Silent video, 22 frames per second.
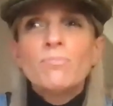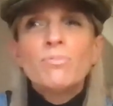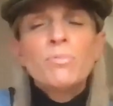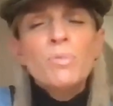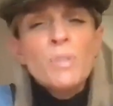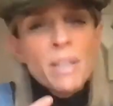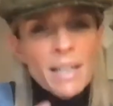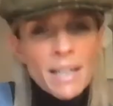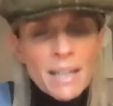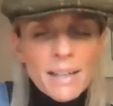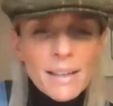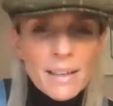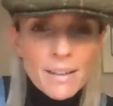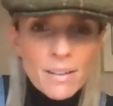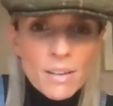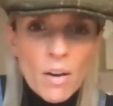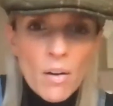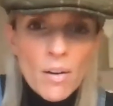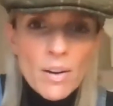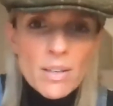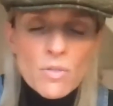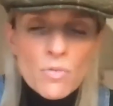really
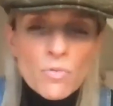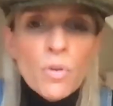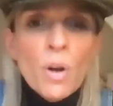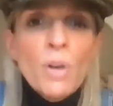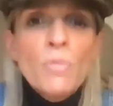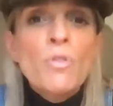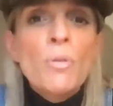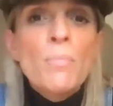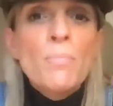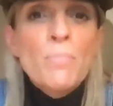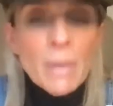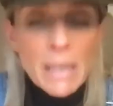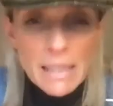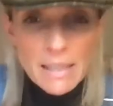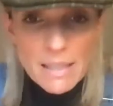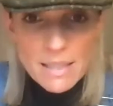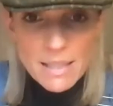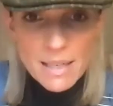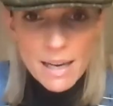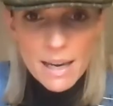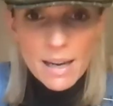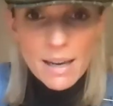nice
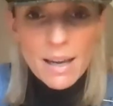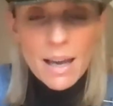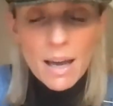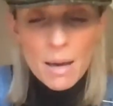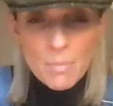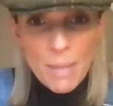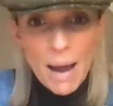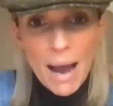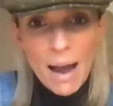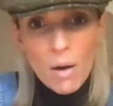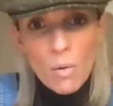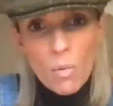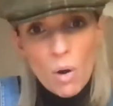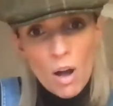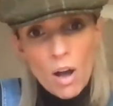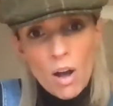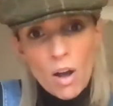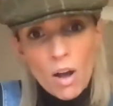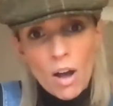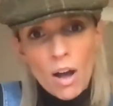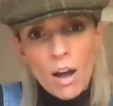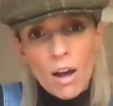vulnerability about
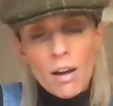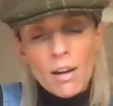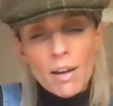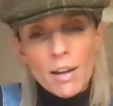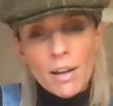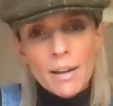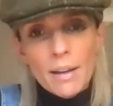her,